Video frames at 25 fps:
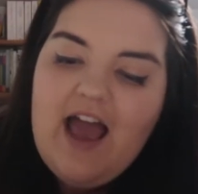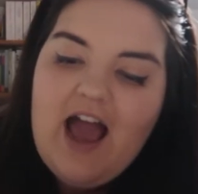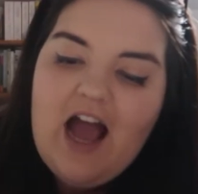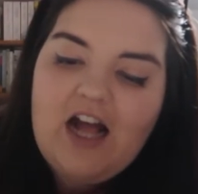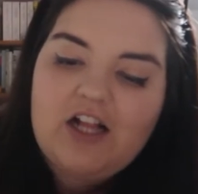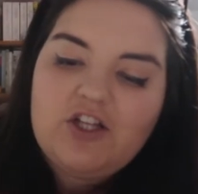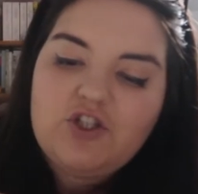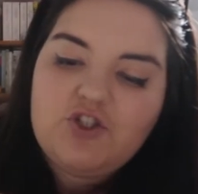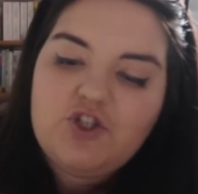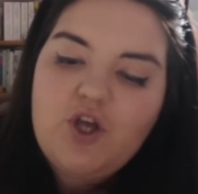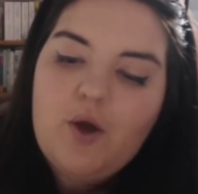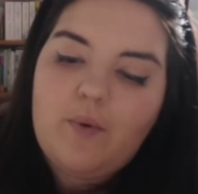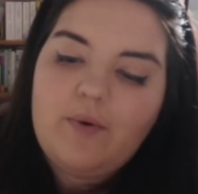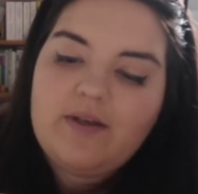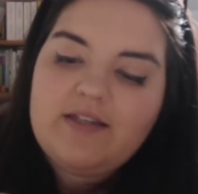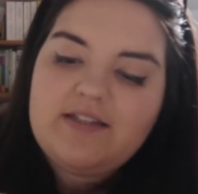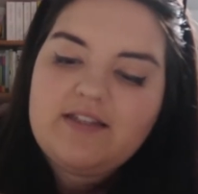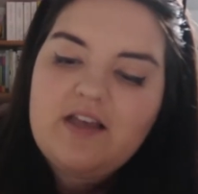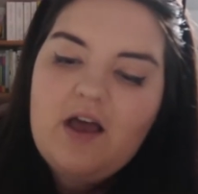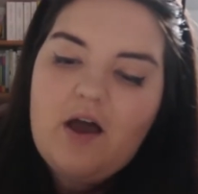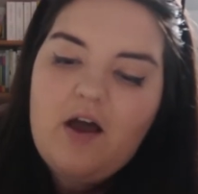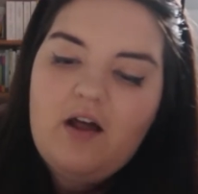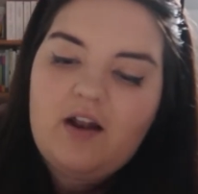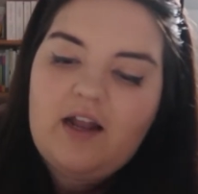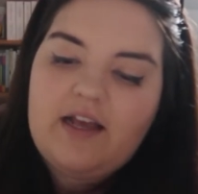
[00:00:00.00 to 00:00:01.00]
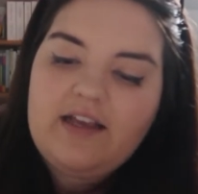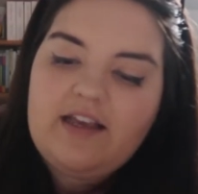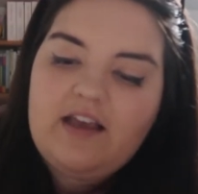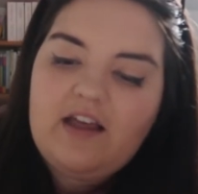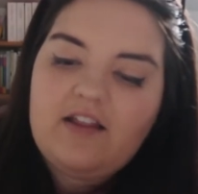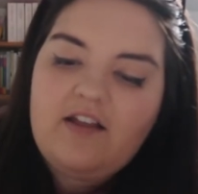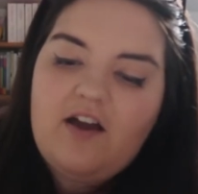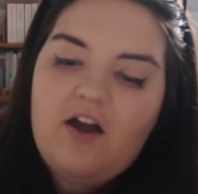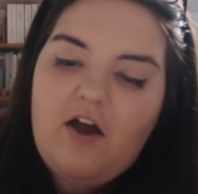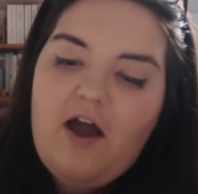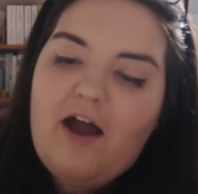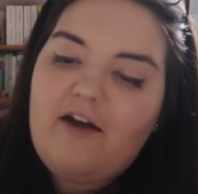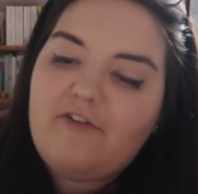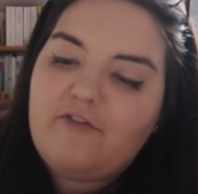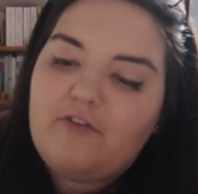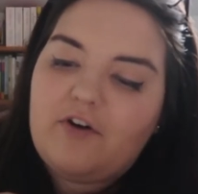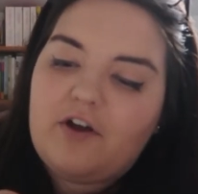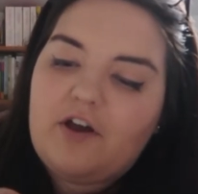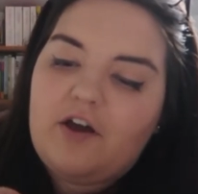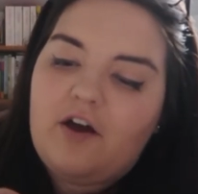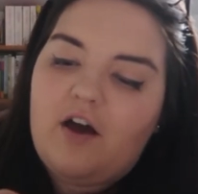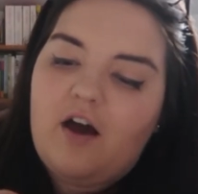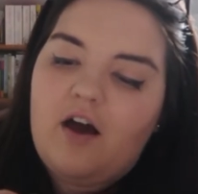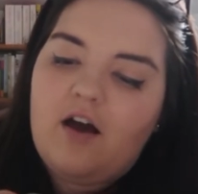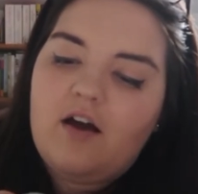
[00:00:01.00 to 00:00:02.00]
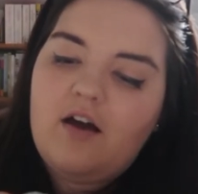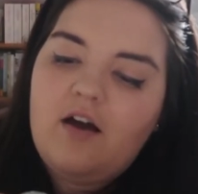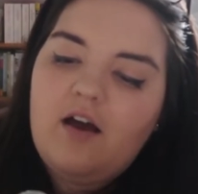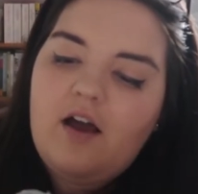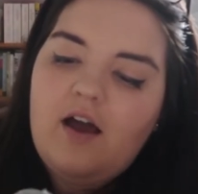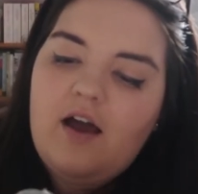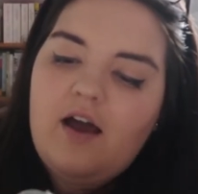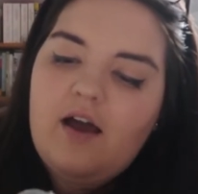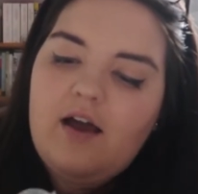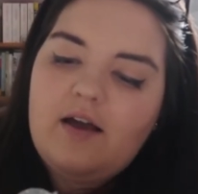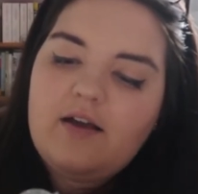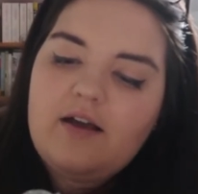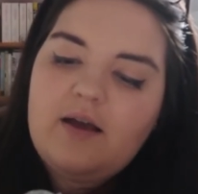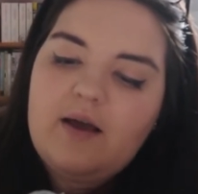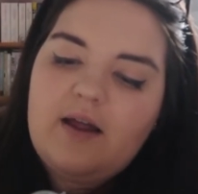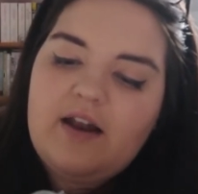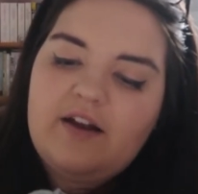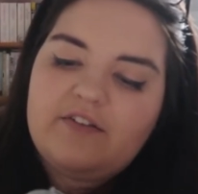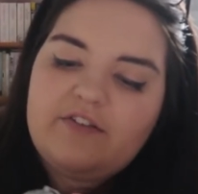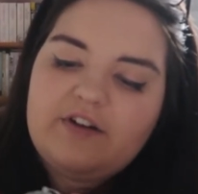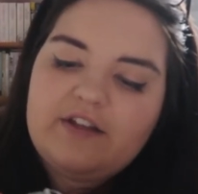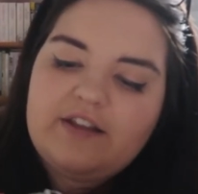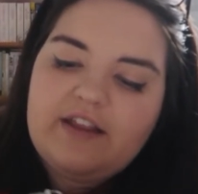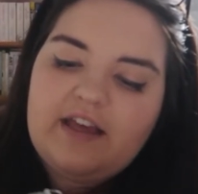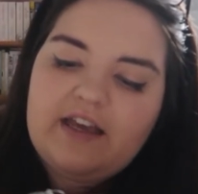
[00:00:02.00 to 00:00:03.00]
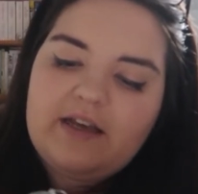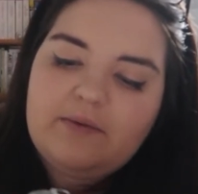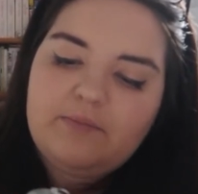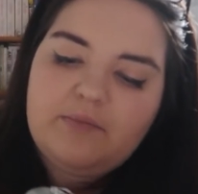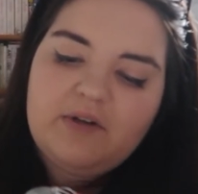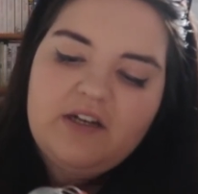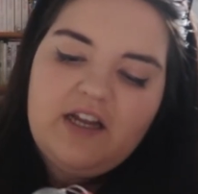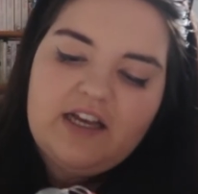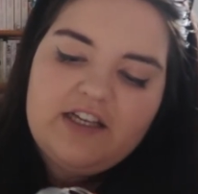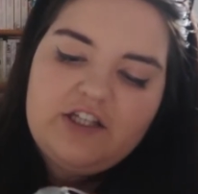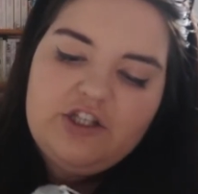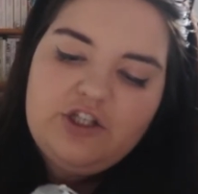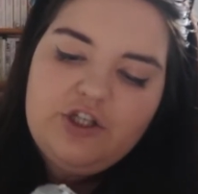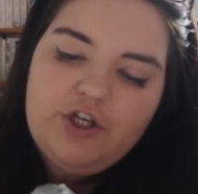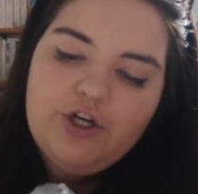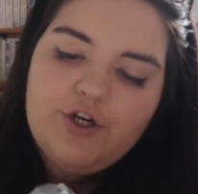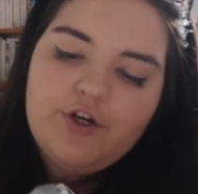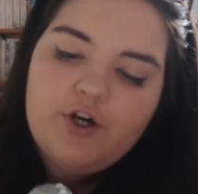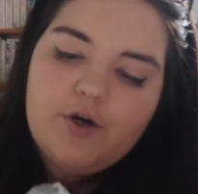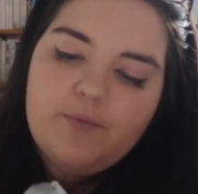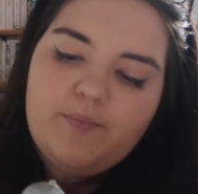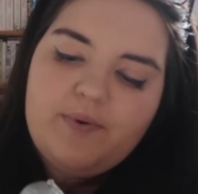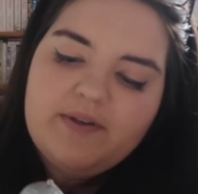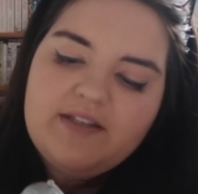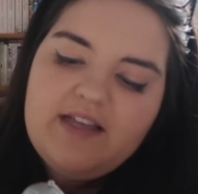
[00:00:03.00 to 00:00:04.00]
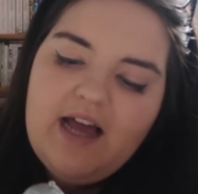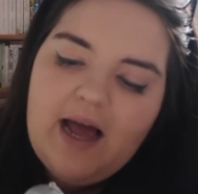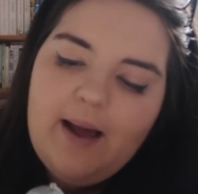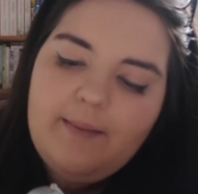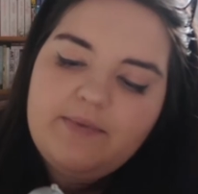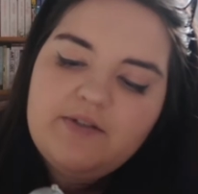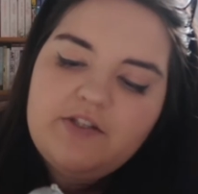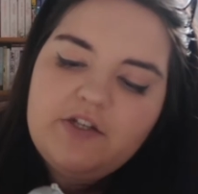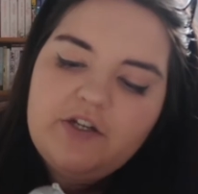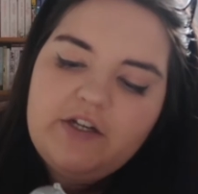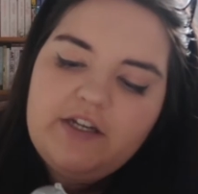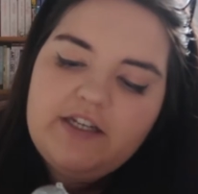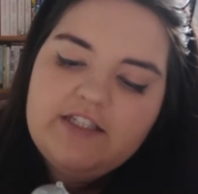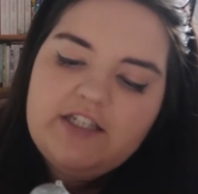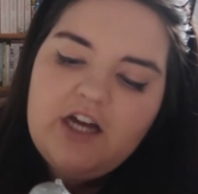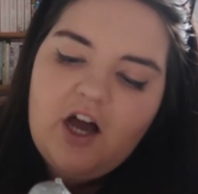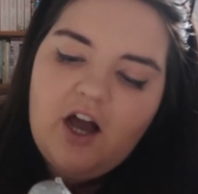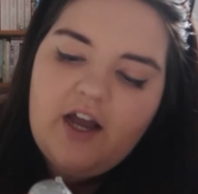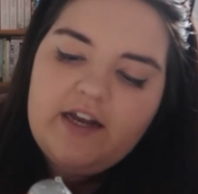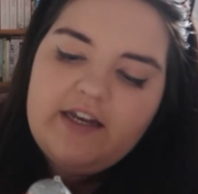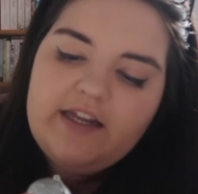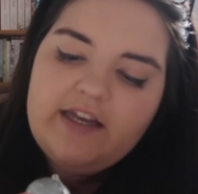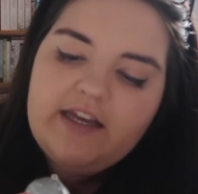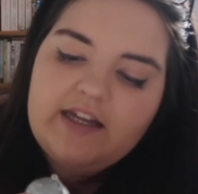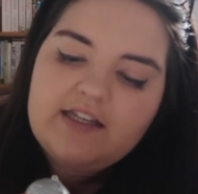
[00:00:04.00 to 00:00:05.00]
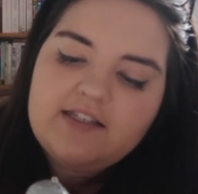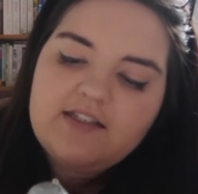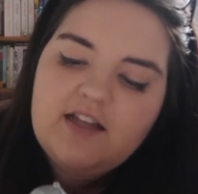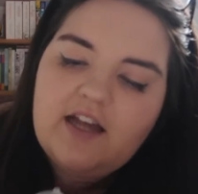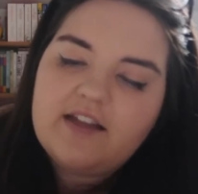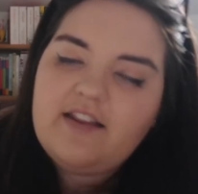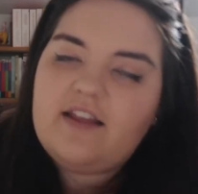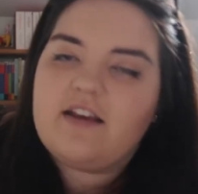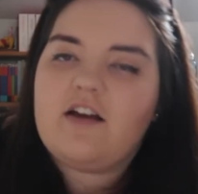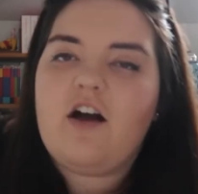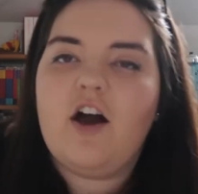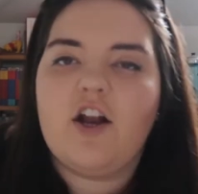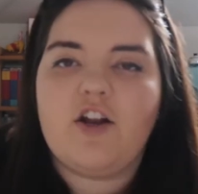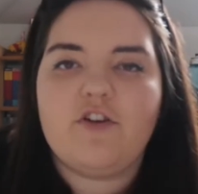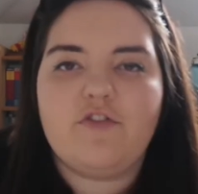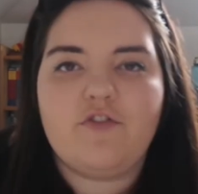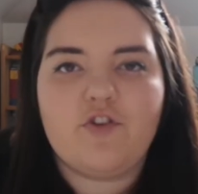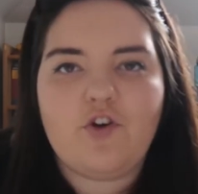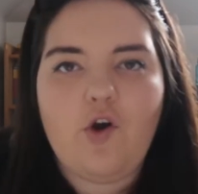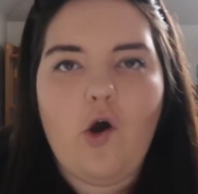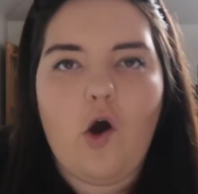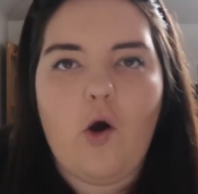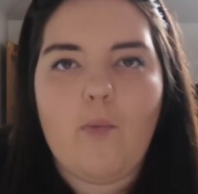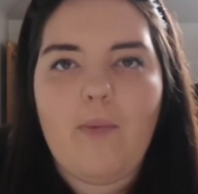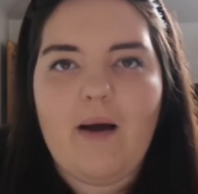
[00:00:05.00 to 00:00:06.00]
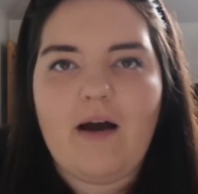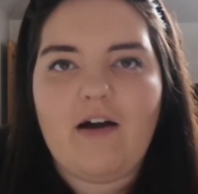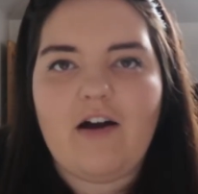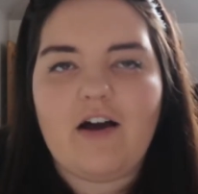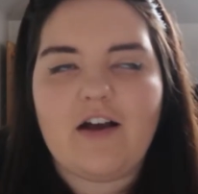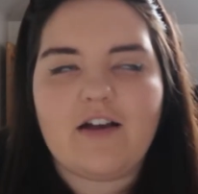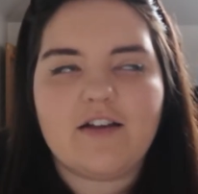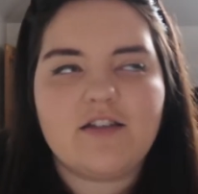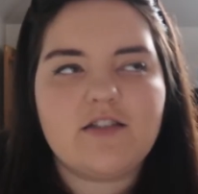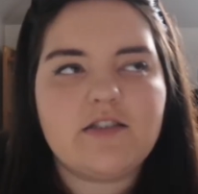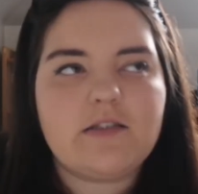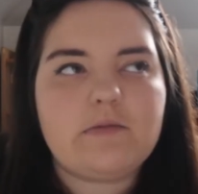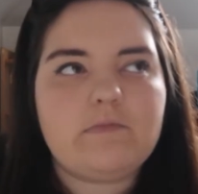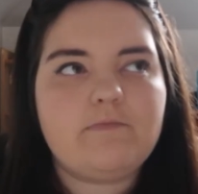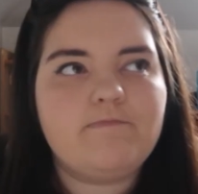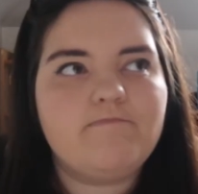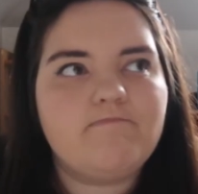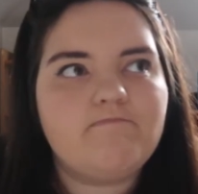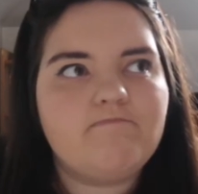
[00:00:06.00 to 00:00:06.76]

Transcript: and so is like Africa and everything, but like Europe is absolutely tiny. It's like they kind of forgot about us.